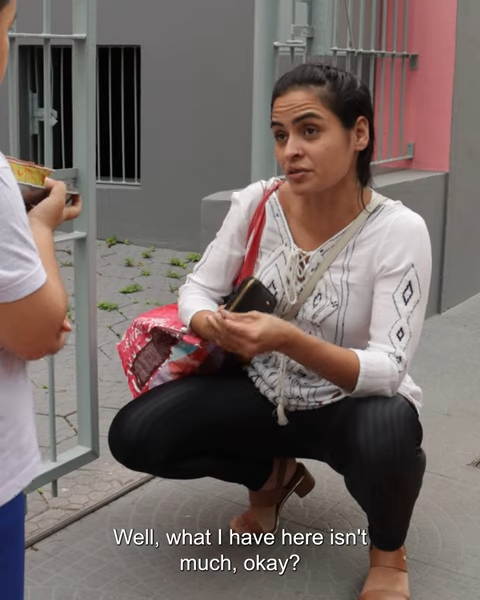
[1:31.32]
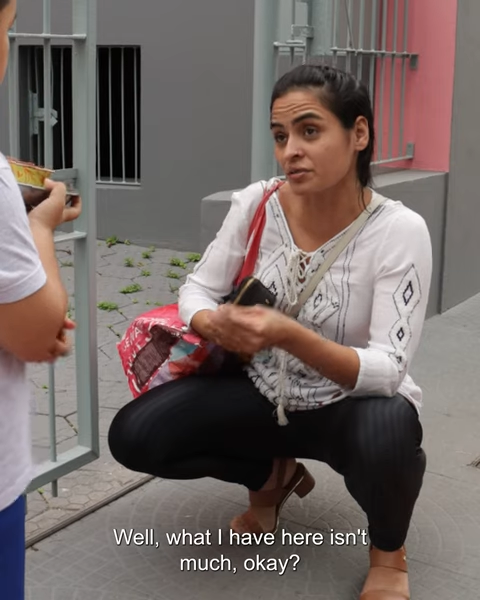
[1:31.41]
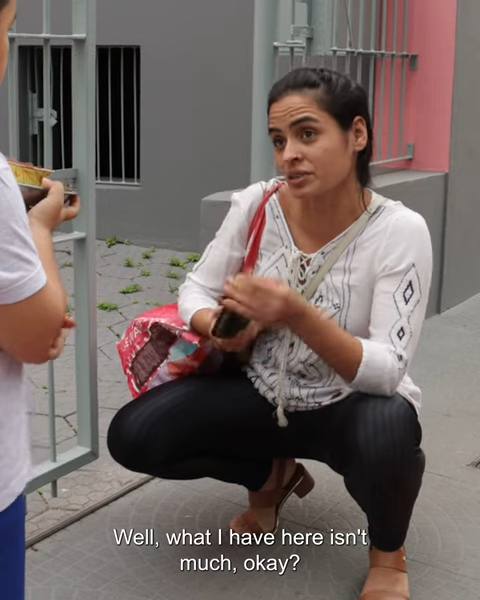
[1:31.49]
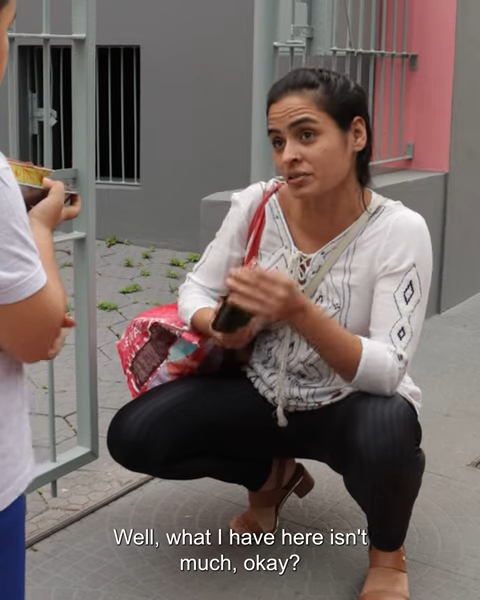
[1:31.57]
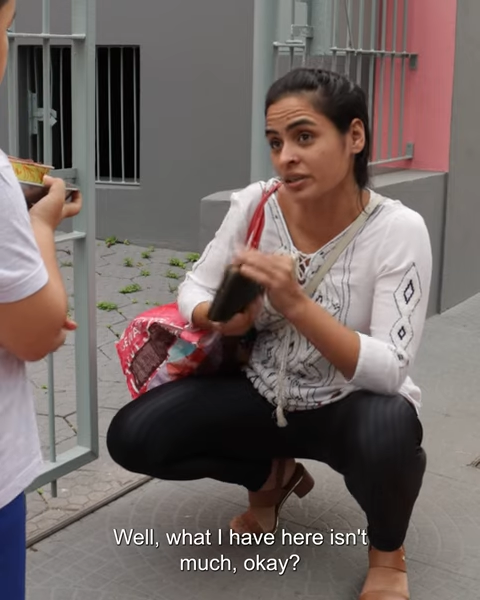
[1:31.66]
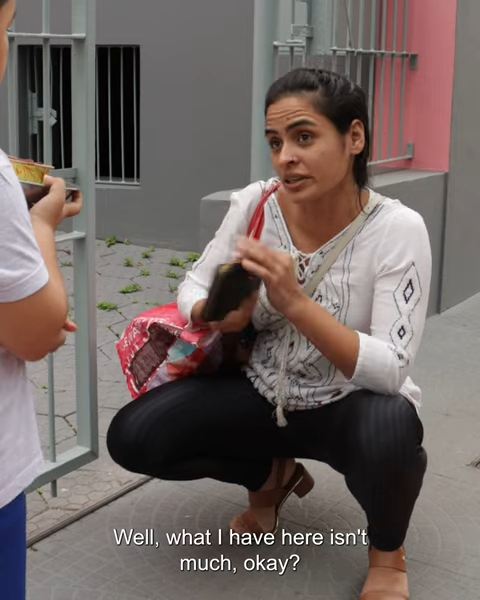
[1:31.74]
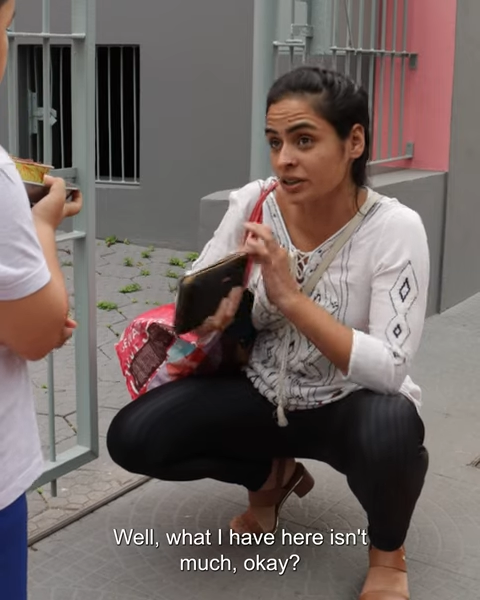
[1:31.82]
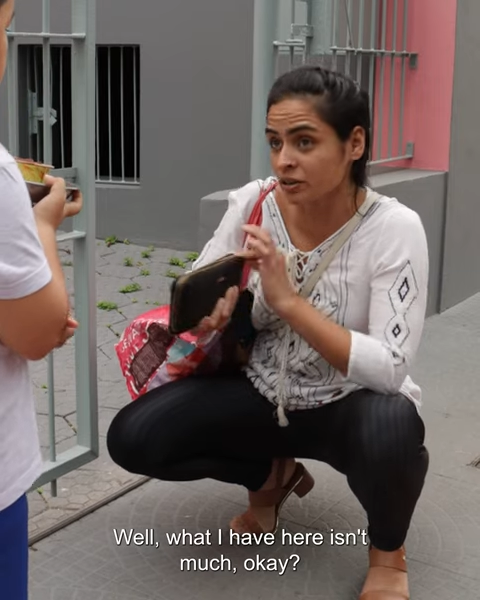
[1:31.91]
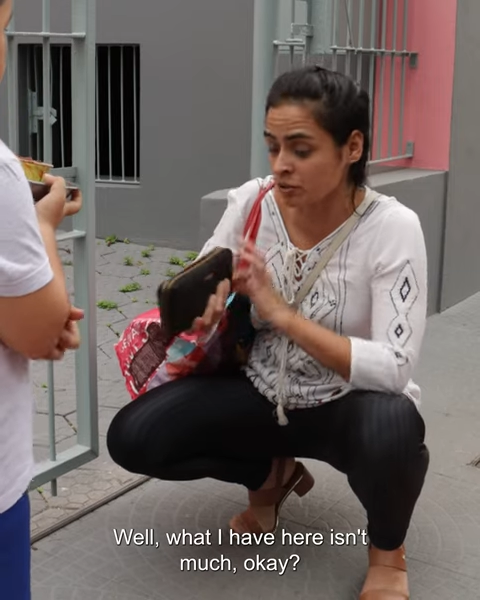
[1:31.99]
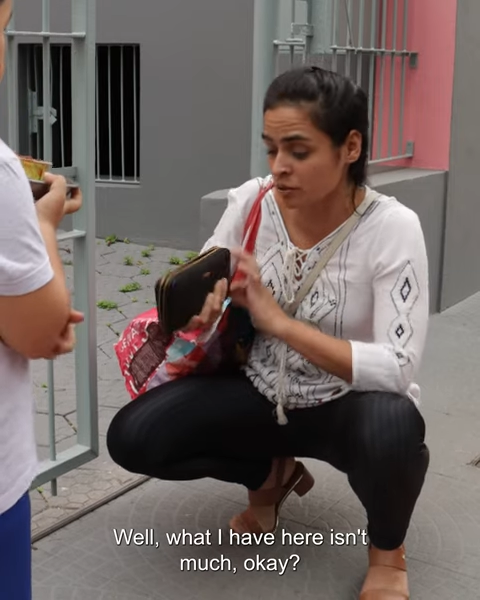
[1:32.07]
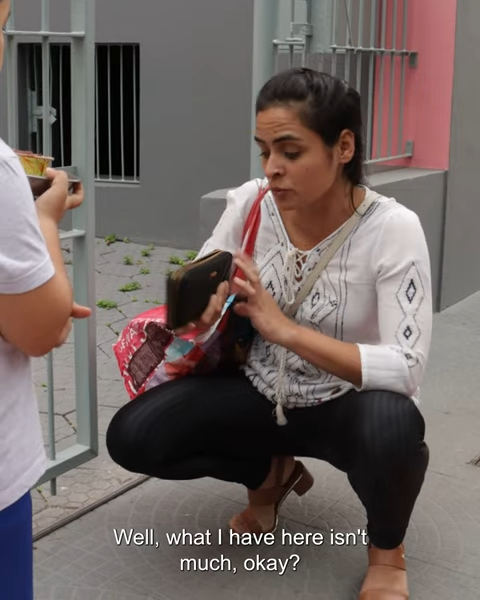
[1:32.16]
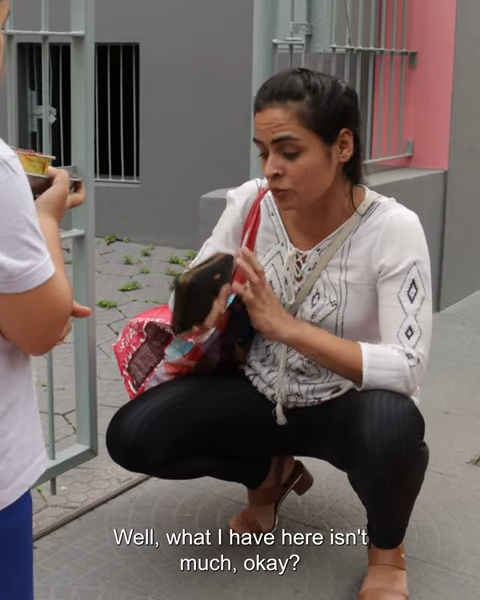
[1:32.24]
here isn't
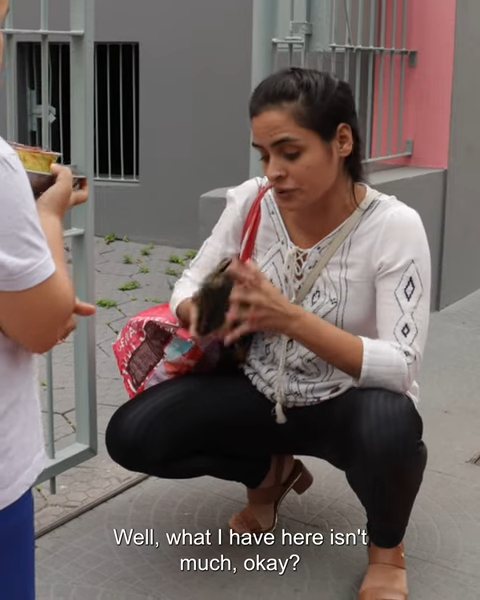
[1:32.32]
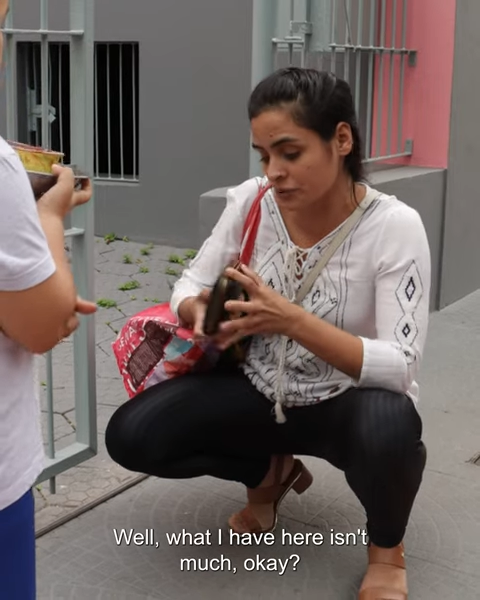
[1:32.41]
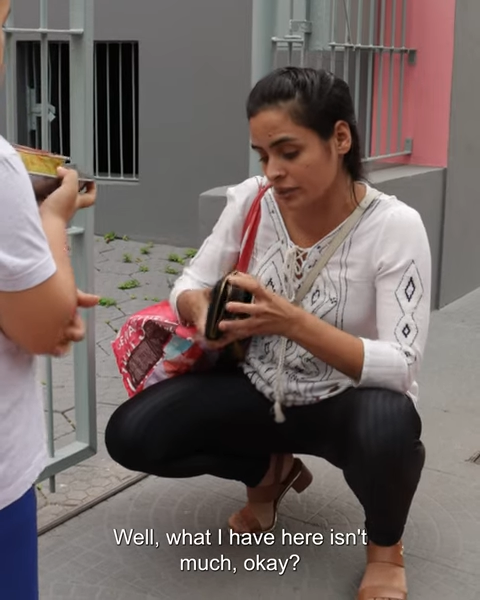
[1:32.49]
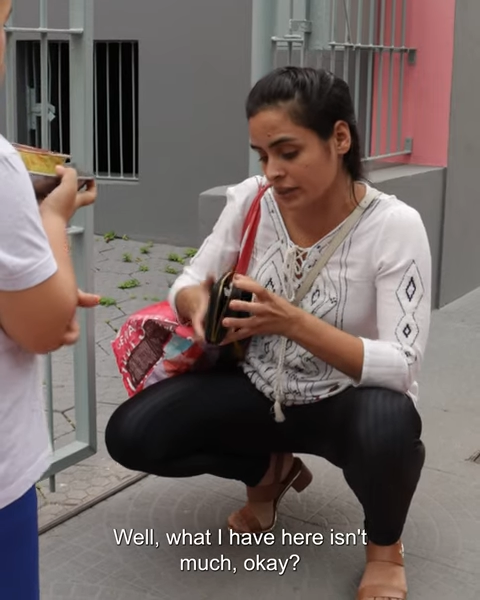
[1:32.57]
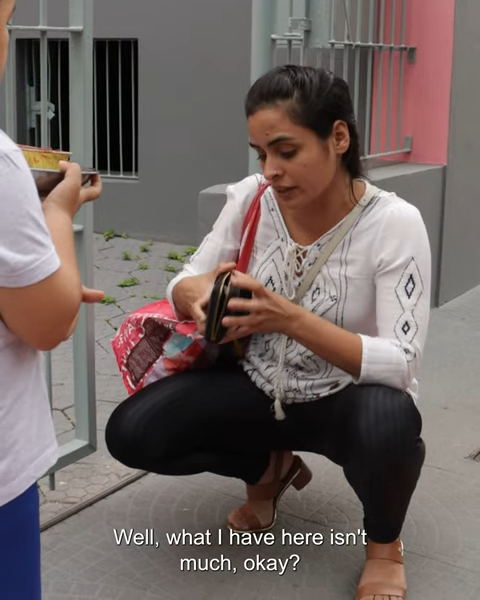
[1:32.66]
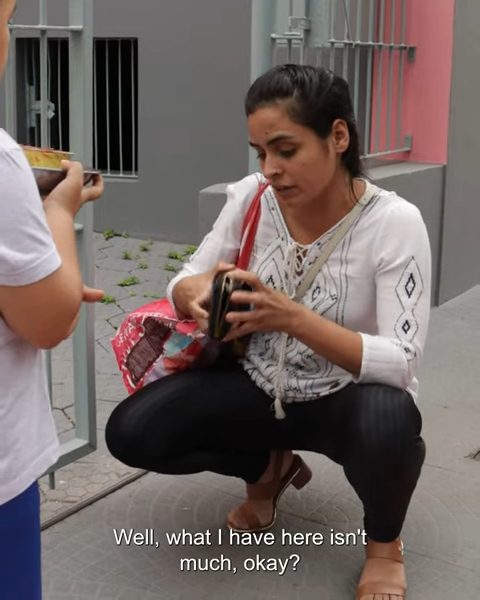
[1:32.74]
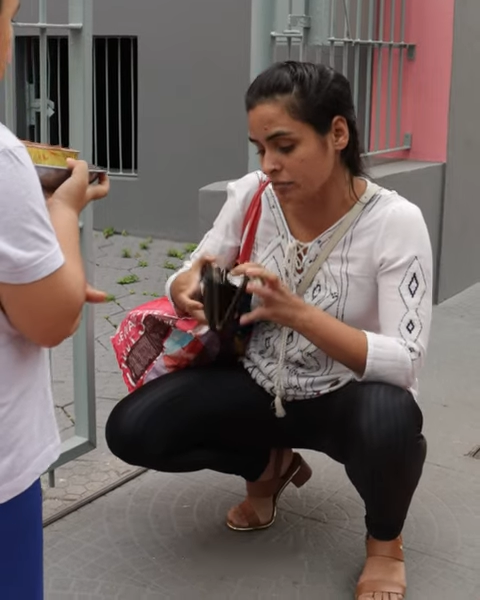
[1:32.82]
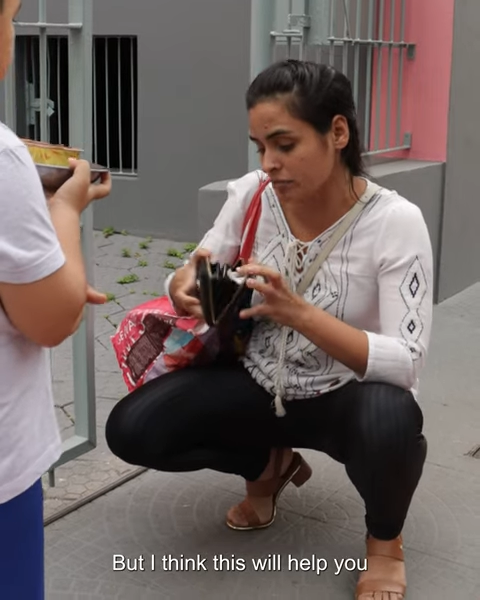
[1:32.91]
much, okay?